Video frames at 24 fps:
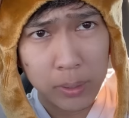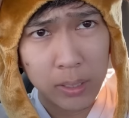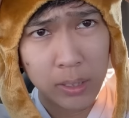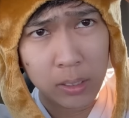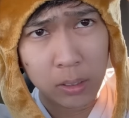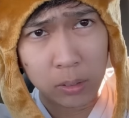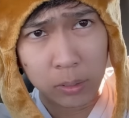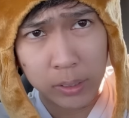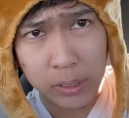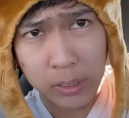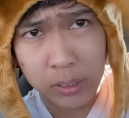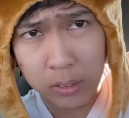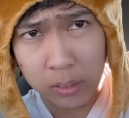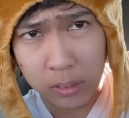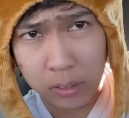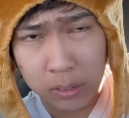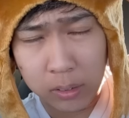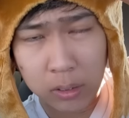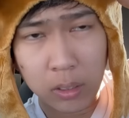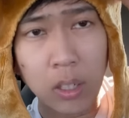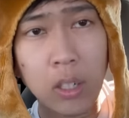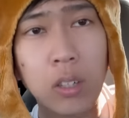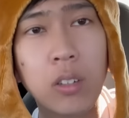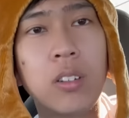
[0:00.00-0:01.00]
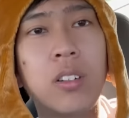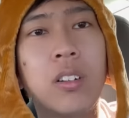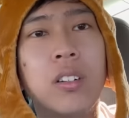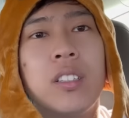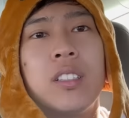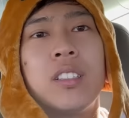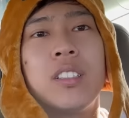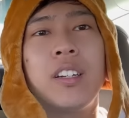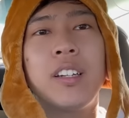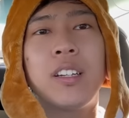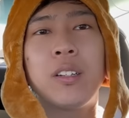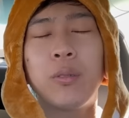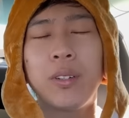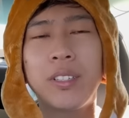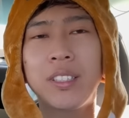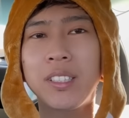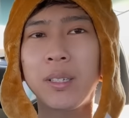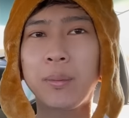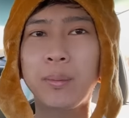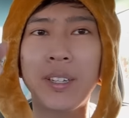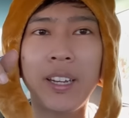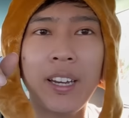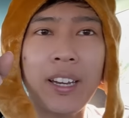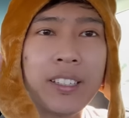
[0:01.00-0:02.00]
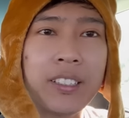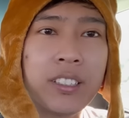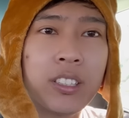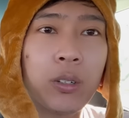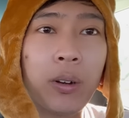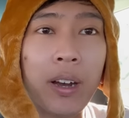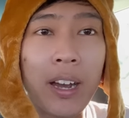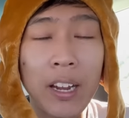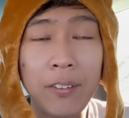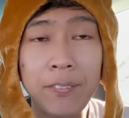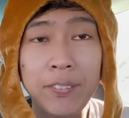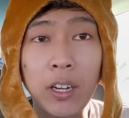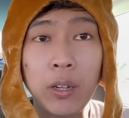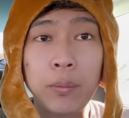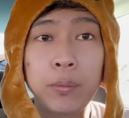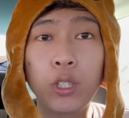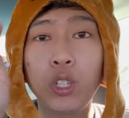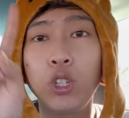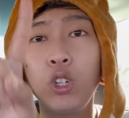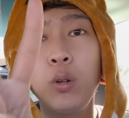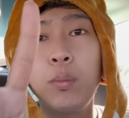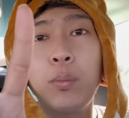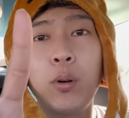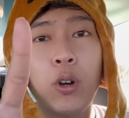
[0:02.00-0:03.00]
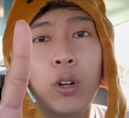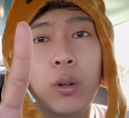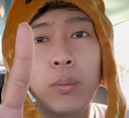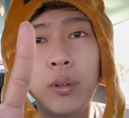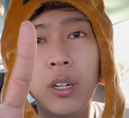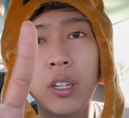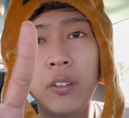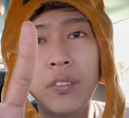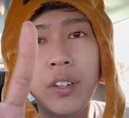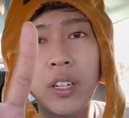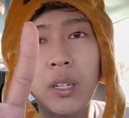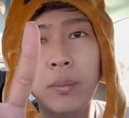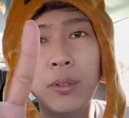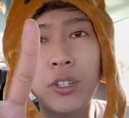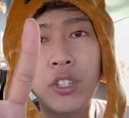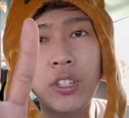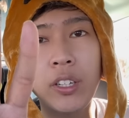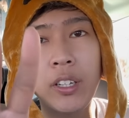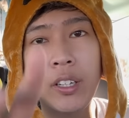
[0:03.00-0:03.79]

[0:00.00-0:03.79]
my little ears. Oh, sorry. What's up, guys? So I found two Pokemon vending